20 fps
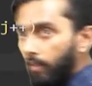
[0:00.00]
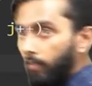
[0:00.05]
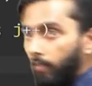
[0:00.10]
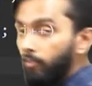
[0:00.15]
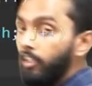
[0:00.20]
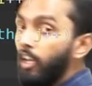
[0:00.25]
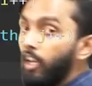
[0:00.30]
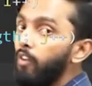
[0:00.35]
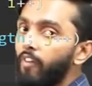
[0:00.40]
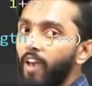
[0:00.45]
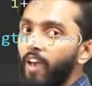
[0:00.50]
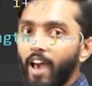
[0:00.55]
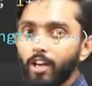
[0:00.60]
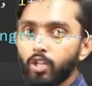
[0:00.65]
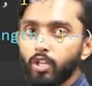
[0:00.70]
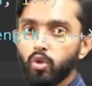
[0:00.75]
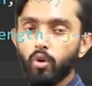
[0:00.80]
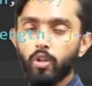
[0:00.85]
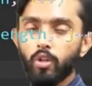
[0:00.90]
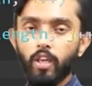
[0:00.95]
till where
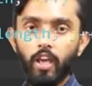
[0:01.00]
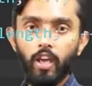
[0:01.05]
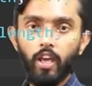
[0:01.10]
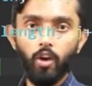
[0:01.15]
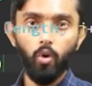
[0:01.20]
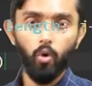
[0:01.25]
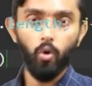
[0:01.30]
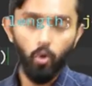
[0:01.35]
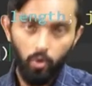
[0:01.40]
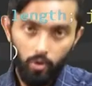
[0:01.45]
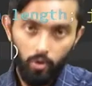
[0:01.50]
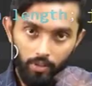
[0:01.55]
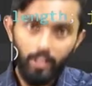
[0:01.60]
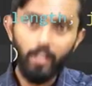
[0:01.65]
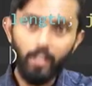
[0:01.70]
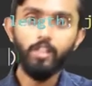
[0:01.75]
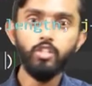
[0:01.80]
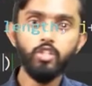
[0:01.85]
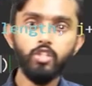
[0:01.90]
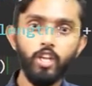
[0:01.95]
should k go? Till
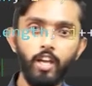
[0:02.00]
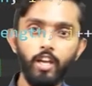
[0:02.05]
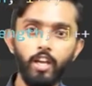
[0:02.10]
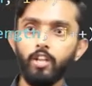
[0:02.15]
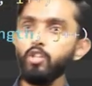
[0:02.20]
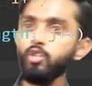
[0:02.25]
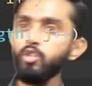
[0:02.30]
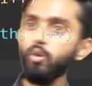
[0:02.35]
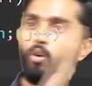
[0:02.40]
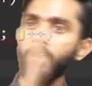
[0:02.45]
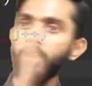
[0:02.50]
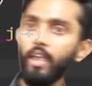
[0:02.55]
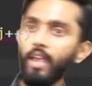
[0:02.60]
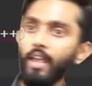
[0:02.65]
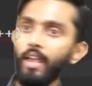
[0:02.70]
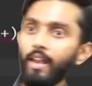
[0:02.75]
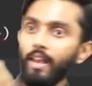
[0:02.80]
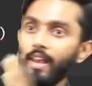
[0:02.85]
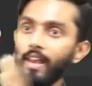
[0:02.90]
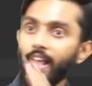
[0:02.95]
j. So,
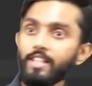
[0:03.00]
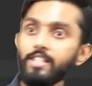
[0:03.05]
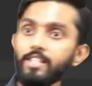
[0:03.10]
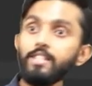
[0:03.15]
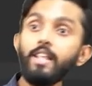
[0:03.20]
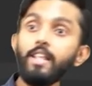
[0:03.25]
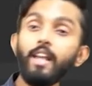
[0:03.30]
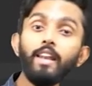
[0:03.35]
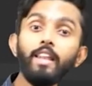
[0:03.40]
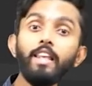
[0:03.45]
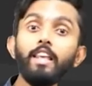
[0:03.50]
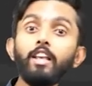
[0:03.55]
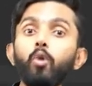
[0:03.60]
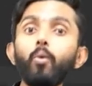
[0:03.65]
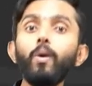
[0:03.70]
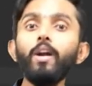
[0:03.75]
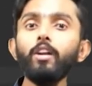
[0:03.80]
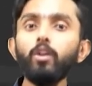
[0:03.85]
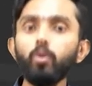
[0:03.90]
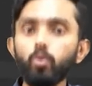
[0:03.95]
k less than
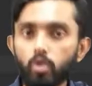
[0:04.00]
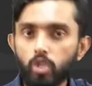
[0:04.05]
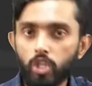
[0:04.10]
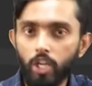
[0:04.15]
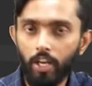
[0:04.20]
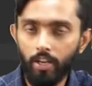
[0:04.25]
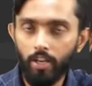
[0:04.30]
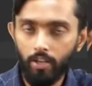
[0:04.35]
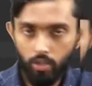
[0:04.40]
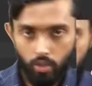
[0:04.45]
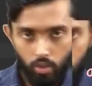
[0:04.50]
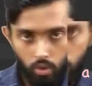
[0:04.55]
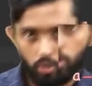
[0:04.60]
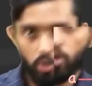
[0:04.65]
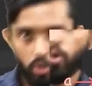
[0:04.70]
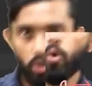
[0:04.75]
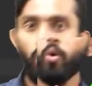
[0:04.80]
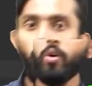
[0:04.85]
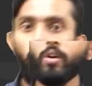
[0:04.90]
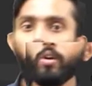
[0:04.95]
equal to j. So, it should
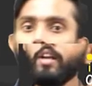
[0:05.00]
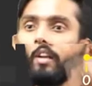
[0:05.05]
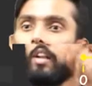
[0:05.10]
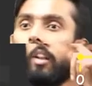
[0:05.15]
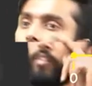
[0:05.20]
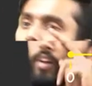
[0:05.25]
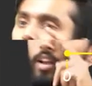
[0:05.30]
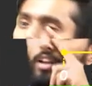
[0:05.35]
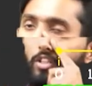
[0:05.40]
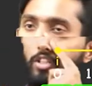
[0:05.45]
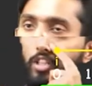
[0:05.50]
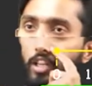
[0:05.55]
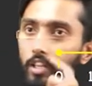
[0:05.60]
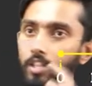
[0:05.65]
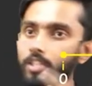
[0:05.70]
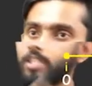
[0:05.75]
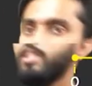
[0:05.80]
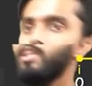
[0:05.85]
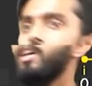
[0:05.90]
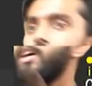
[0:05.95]
go only till where j
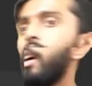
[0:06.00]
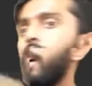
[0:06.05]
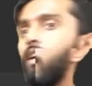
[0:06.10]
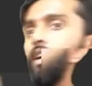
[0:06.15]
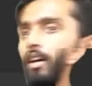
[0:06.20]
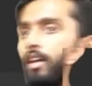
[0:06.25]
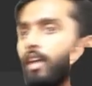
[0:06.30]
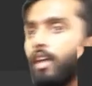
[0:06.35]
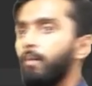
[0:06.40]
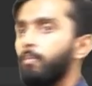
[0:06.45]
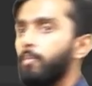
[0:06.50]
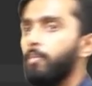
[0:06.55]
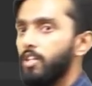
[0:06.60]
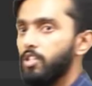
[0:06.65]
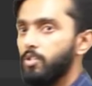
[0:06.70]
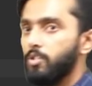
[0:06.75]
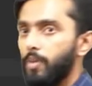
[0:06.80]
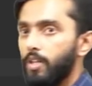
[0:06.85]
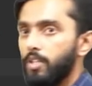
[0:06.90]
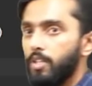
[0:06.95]
is k plus
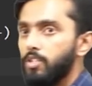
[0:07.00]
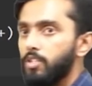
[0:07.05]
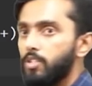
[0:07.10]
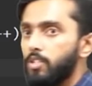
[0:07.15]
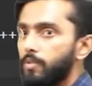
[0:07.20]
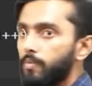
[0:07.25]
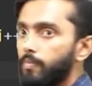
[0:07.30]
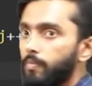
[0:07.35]
plus.